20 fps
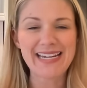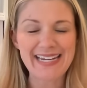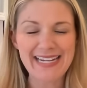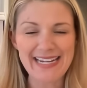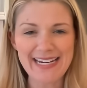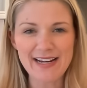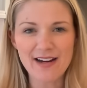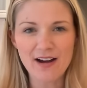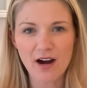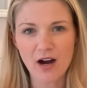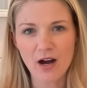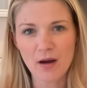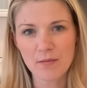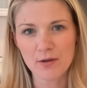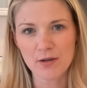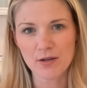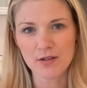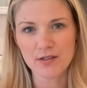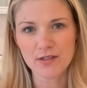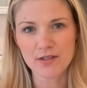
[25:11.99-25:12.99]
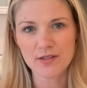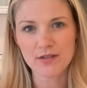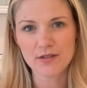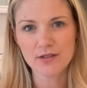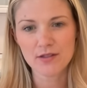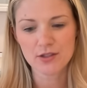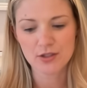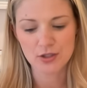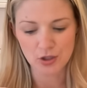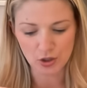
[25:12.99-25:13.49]
e-commerce
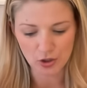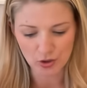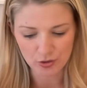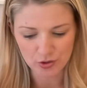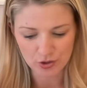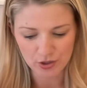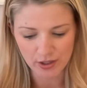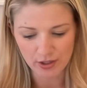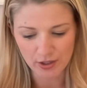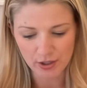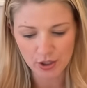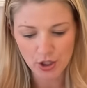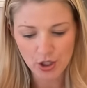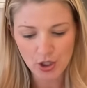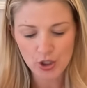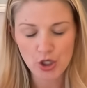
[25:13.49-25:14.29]
solution.